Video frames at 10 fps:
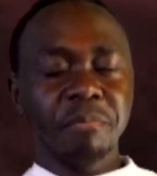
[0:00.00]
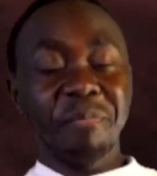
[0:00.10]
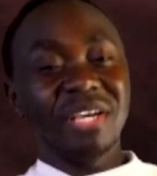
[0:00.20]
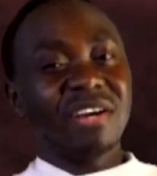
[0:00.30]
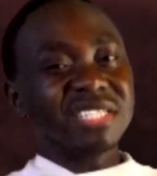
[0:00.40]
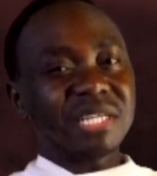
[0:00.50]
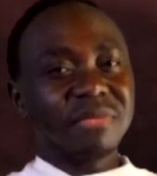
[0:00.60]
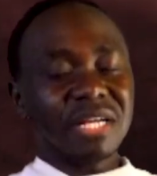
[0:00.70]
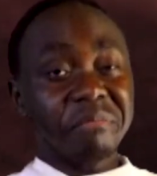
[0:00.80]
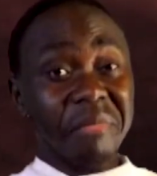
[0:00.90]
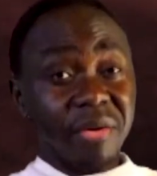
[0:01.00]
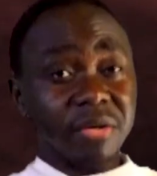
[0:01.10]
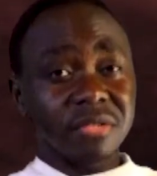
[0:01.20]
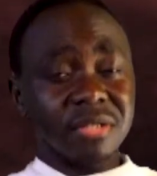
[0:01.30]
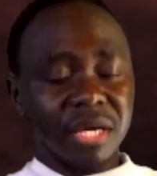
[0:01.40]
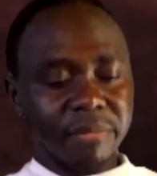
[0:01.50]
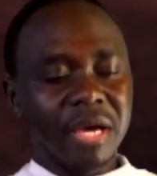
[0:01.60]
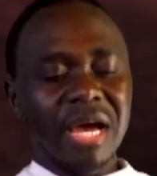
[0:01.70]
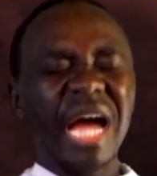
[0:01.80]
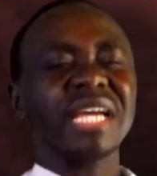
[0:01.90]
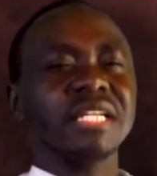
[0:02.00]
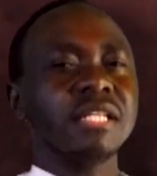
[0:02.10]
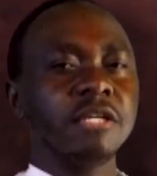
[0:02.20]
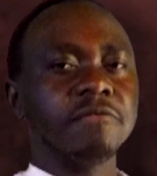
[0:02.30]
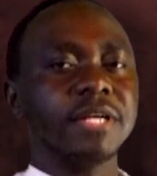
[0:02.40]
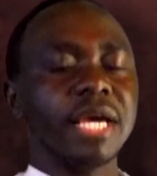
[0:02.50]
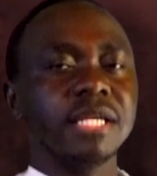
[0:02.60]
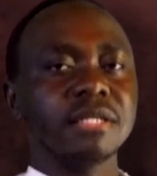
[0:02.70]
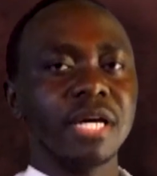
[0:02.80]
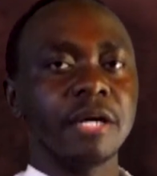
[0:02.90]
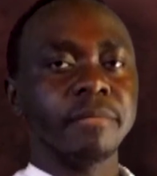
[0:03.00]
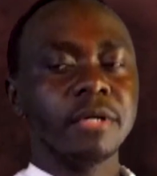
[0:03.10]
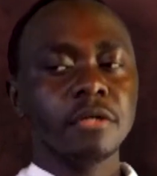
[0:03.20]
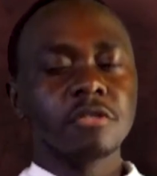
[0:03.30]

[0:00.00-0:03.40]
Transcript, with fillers: Because I'm not married to them, I can leave at any time.